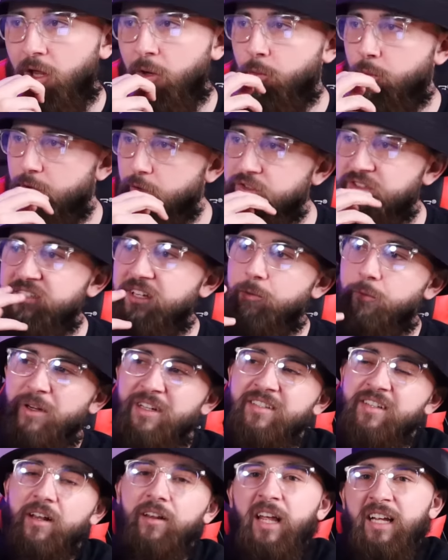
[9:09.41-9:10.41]
like, we'd
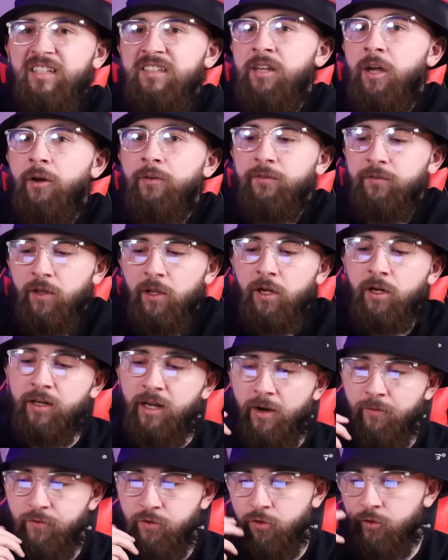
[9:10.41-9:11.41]
say, like, tough luck
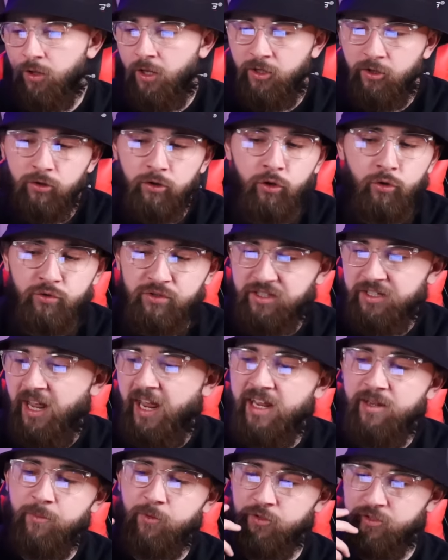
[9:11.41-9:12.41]
after you, like, lose a
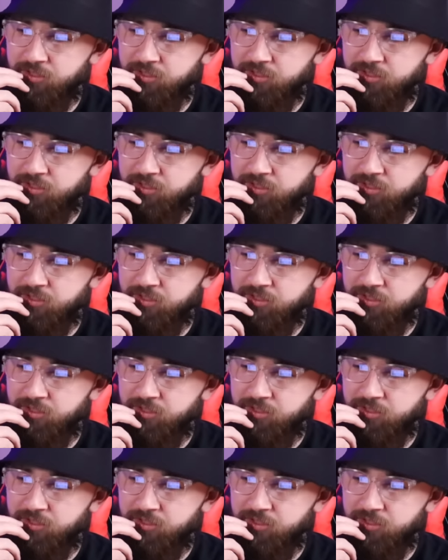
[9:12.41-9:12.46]
game or